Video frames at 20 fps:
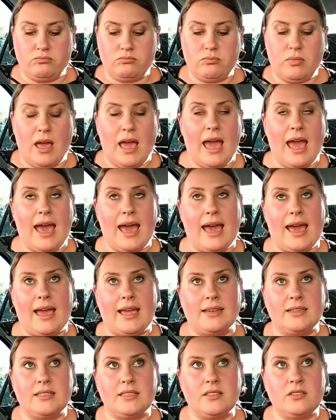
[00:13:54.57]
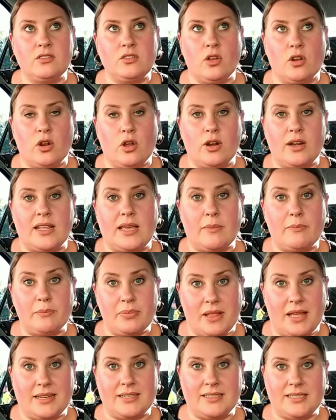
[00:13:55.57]
had not only a
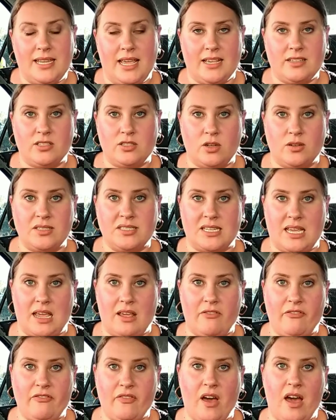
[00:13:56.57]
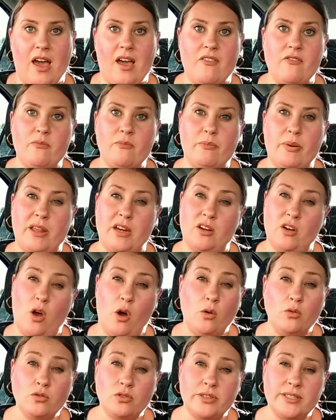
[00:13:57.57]
blood test on day 5 but an
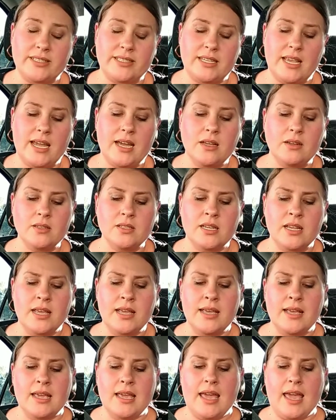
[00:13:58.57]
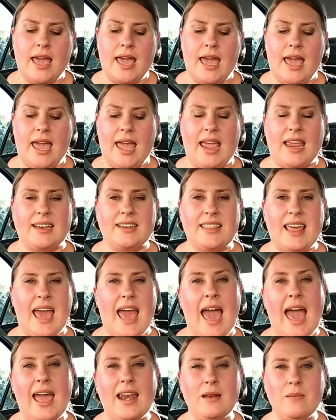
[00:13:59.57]
ultrasound, and
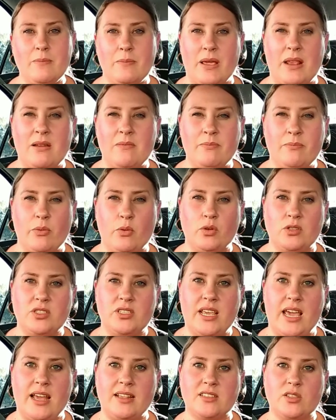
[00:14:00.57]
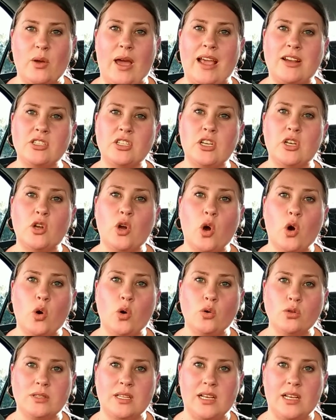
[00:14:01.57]
that hadn't been booked yet. So I actually called the